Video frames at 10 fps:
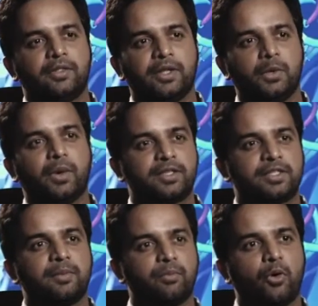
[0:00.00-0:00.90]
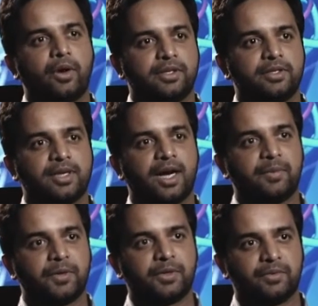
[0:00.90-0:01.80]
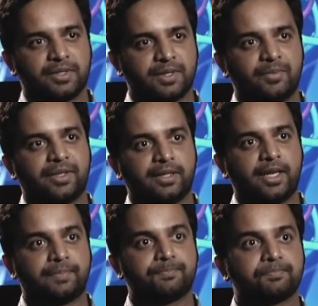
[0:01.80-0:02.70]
knew at some point in time, you know, there was something that